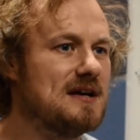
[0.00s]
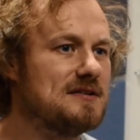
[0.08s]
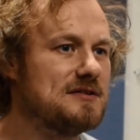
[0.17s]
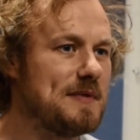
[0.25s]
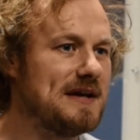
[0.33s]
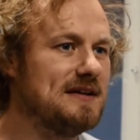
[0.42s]

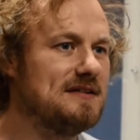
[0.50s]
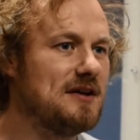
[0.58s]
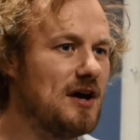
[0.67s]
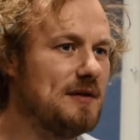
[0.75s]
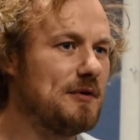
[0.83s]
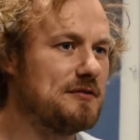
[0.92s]
Spending
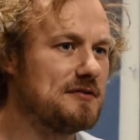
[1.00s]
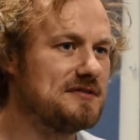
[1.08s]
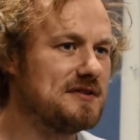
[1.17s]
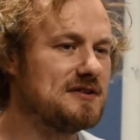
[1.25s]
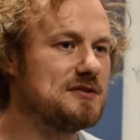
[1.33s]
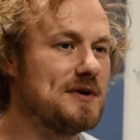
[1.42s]
time on your
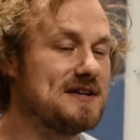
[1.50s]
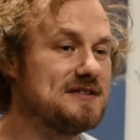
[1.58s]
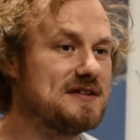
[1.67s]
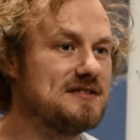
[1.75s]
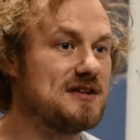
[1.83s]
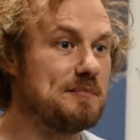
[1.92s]
research
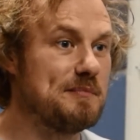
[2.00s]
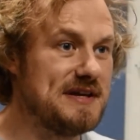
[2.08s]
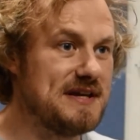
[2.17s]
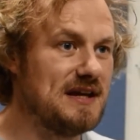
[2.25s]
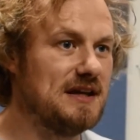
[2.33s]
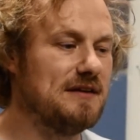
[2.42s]
questions at the
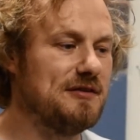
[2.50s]
beginning